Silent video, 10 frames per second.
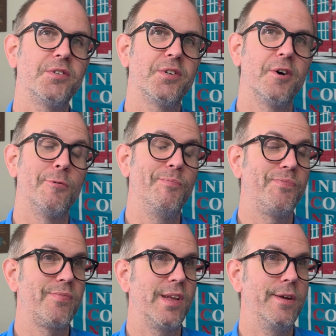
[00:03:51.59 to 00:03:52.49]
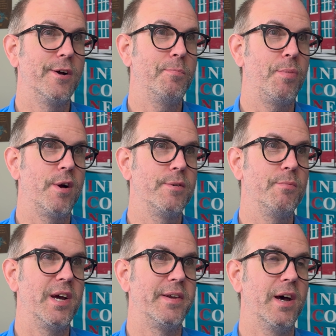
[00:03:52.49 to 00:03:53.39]
So, you know, pardon
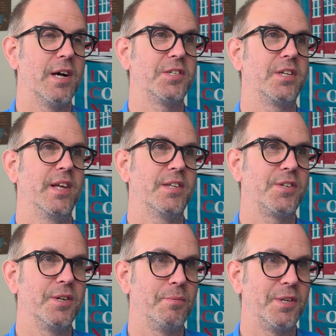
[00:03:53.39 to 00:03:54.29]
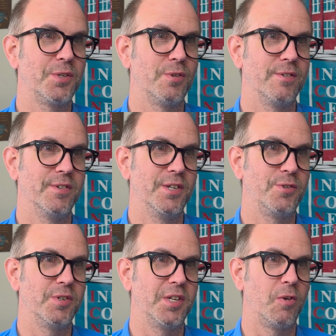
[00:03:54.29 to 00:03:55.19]
my dust. That's going to be sort of an
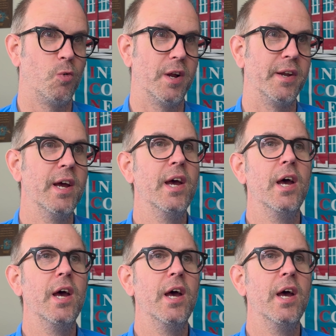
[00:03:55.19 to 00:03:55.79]
interesting one.